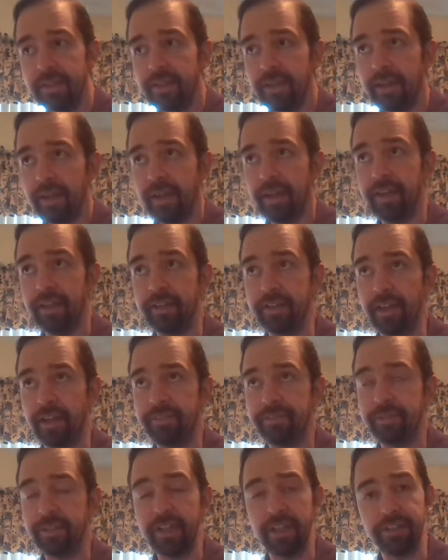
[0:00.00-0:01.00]
And I
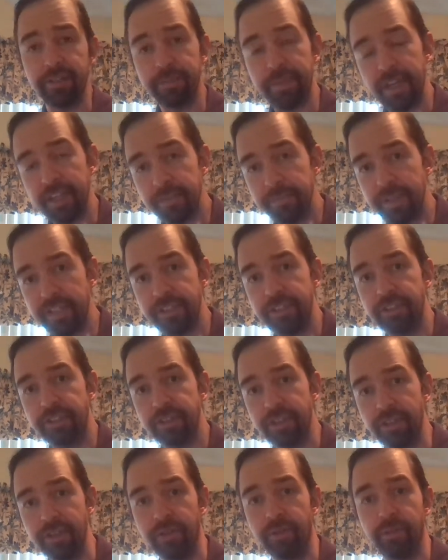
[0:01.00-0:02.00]
forgot to pack my
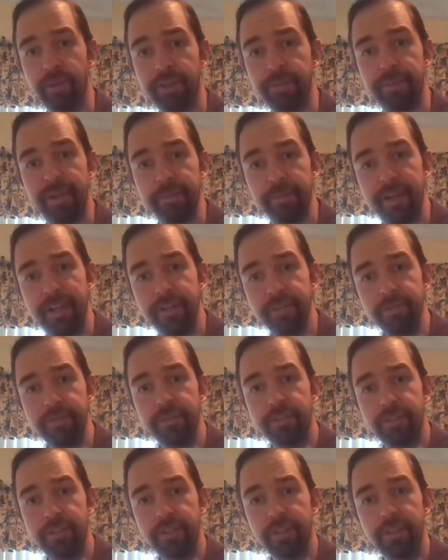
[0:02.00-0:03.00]
journal with me, my
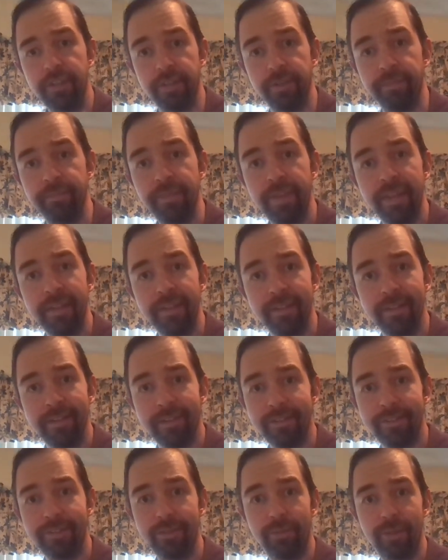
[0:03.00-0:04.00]
own journal.
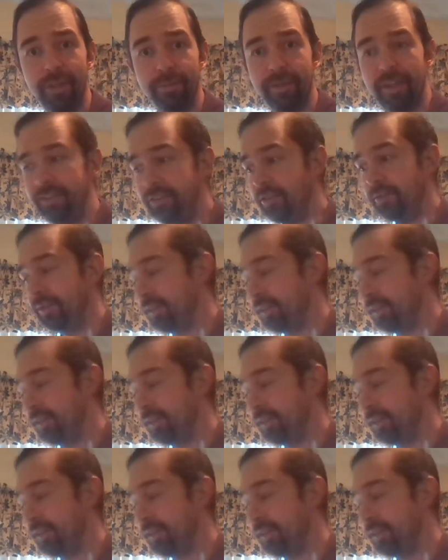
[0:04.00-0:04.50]
So what am I doing?